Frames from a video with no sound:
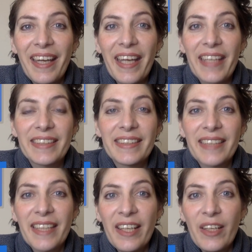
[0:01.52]
it's
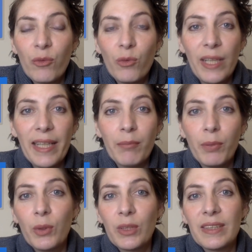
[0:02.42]
really
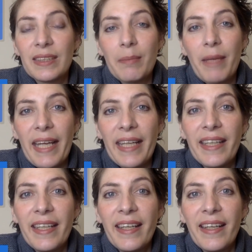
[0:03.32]
important to me
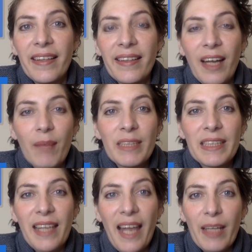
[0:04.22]
that I'm
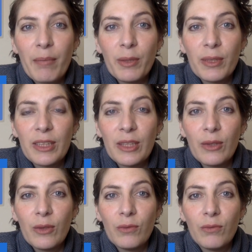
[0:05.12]
still able
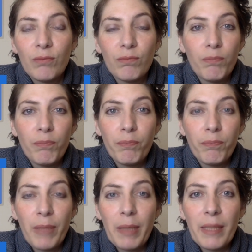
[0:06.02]
to
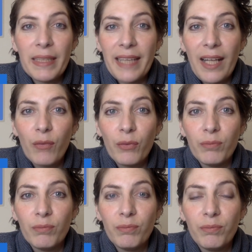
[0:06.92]
be myself
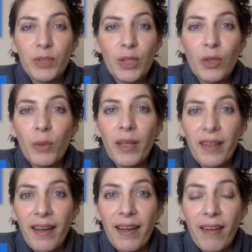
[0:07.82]
and do the
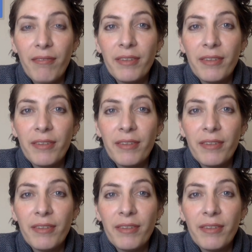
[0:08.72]
work I love.